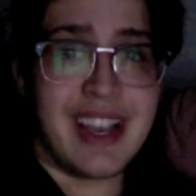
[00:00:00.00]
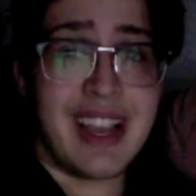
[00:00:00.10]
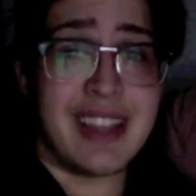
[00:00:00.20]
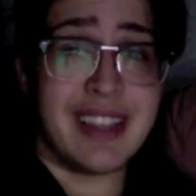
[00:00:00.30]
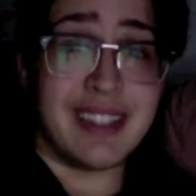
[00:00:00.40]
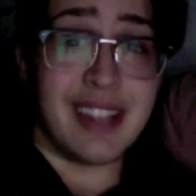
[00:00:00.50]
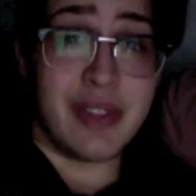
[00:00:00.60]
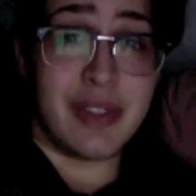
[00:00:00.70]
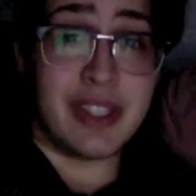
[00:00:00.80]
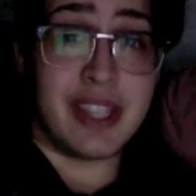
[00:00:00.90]
and the
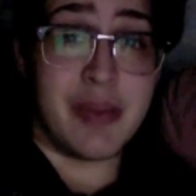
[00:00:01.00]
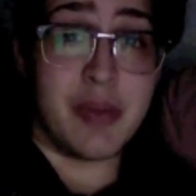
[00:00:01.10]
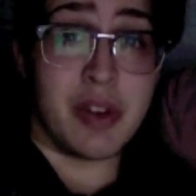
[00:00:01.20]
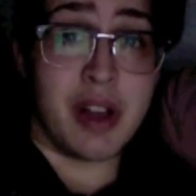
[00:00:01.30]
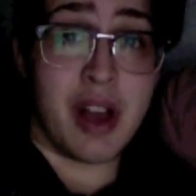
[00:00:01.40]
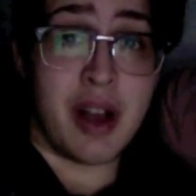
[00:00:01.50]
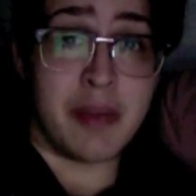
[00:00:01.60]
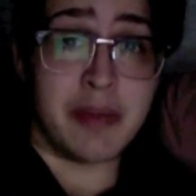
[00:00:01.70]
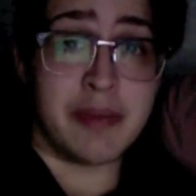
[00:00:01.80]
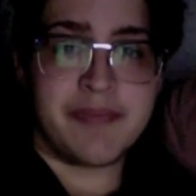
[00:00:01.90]
self-esteem will come.
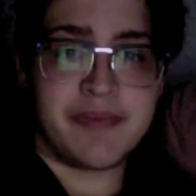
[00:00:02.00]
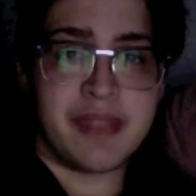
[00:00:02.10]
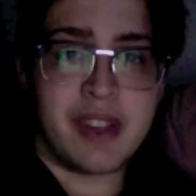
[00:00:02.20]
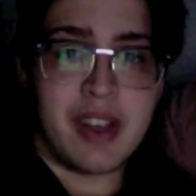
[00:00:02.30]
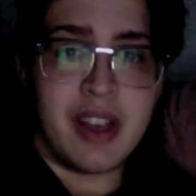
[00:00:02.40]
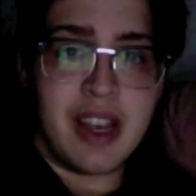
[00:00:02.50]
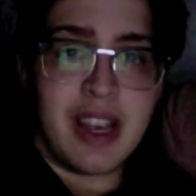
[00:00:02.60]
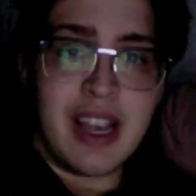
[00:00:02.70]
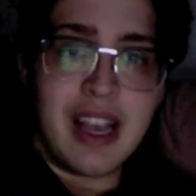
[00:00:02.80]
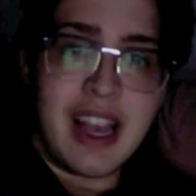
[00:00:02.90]

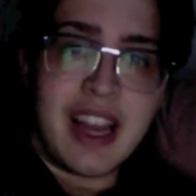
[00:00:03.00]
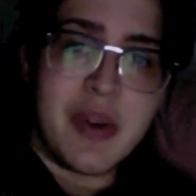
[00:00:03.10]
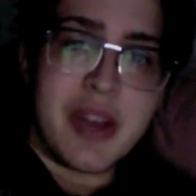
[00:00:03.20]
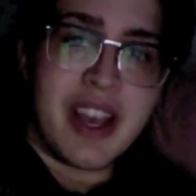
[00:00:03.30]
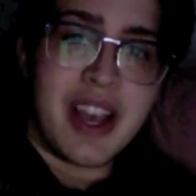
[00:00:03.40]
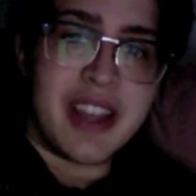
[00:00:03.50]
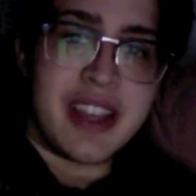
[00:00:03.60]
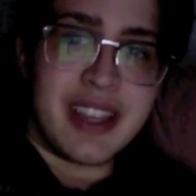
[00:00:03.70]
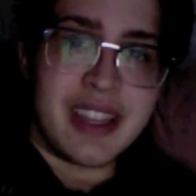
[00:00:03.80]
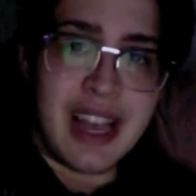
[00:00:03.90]
Anyway, I
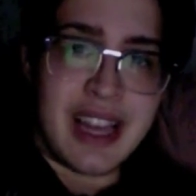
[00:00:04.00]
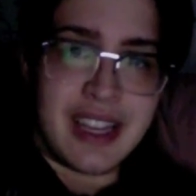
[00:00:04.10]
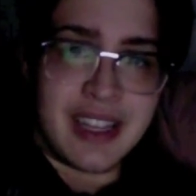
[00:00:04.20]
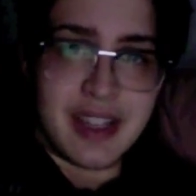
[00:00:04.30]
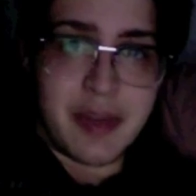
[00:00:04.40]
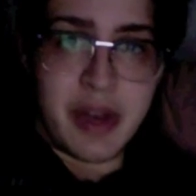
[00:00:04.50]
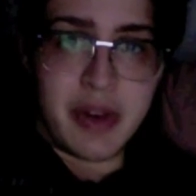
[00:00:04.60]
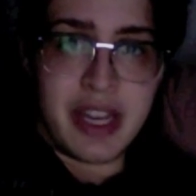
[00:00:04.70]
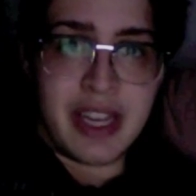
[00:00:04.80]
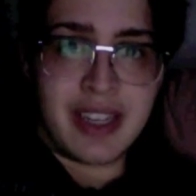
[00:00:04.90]
think that is about
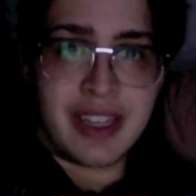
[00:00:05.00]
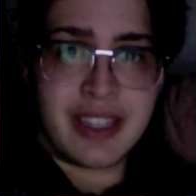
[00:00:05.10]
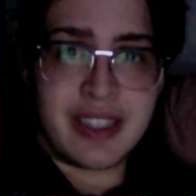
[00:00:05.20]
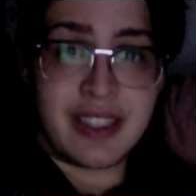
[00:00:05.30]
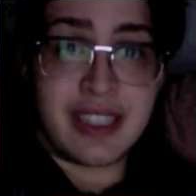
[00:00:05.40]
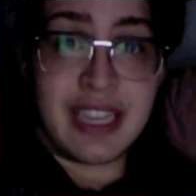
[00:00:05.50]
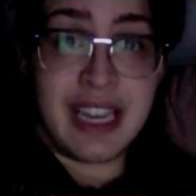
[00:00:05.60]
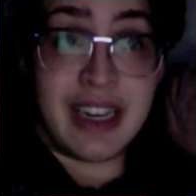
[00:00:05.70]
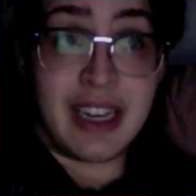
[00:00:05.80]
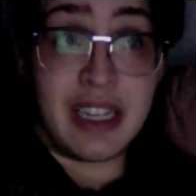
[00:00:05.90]
it. It's
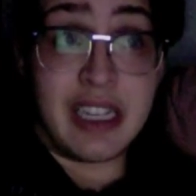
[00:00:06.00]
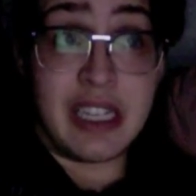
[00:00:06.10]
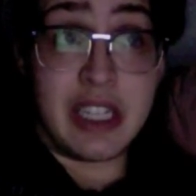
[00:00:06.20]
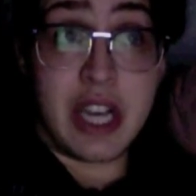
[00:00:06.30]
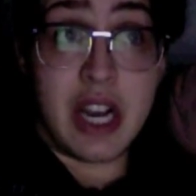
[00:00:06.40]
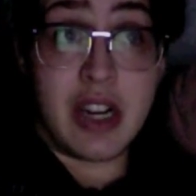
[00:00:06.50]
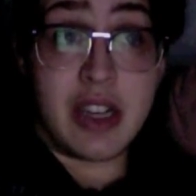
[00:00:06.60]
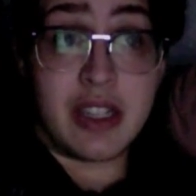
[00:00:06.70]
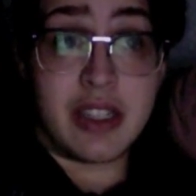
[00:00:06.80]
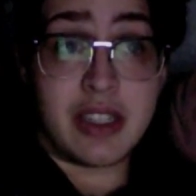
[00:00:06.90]
getting a little dark
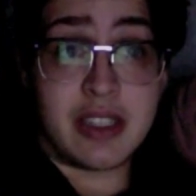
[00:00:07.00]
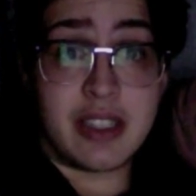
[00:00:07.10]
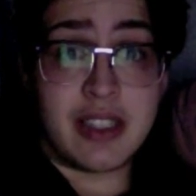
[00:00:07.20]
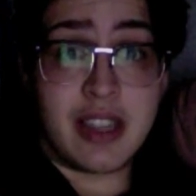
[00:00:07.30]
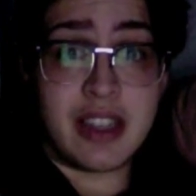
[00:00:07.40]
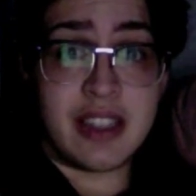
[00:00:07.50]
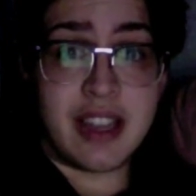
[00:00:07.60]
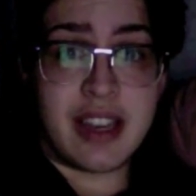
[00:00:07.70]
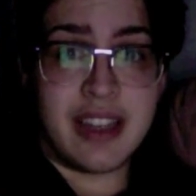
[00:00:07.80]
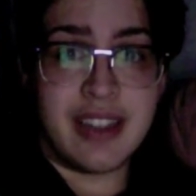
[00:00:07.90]
because the sun is
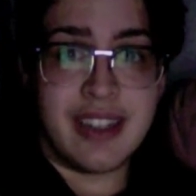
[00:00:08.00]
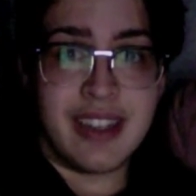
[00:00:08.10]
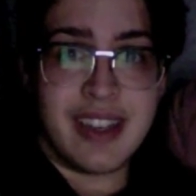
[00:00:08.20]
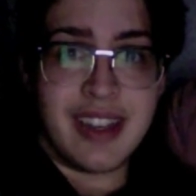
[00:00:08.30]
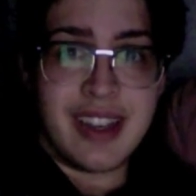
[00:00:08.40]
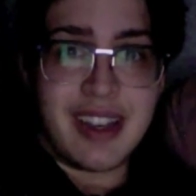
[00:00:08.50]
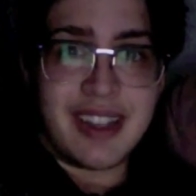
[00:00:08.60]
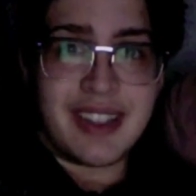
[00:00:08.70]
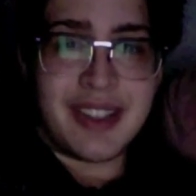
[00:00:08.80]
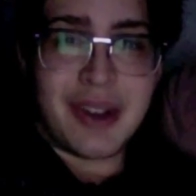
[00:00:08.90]
setting.
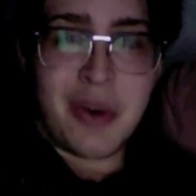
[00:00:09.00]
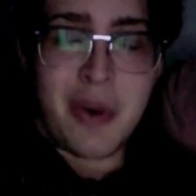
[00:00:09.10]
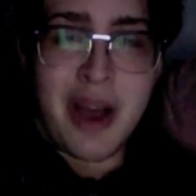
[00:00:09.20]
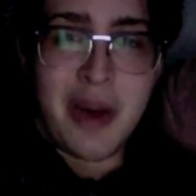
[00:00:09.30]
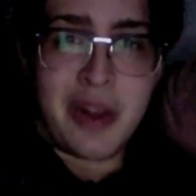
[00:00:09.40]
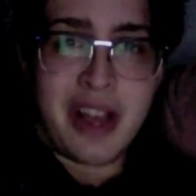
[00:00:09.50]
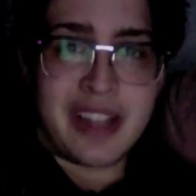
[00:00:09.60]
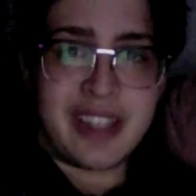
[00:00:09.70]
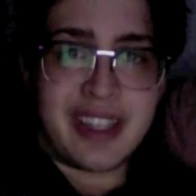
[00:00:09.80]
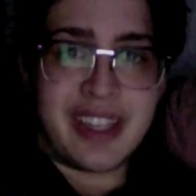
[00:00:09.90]
So I will
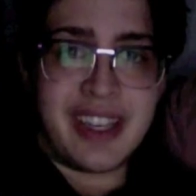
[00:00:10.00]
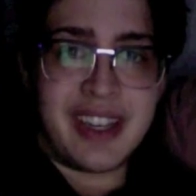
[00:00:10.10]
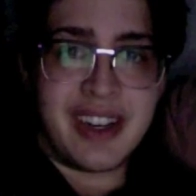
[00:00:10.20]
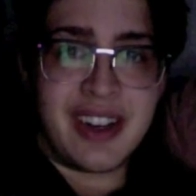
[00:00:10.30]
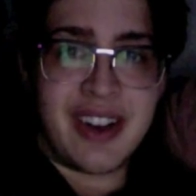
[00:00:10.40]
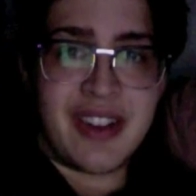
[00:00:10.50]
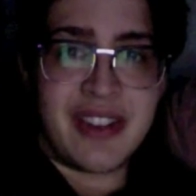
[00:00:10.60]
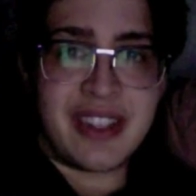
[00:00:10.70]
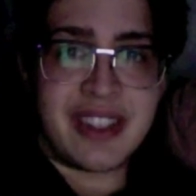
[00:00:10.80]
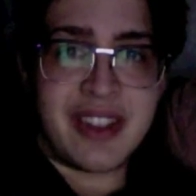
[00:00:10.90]
end it here on
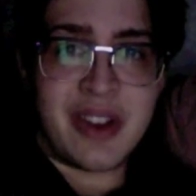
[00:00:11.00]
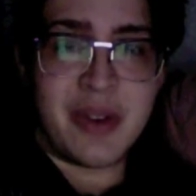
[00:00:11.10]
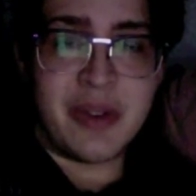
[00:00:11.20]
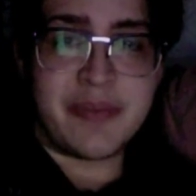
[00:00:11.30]
this note.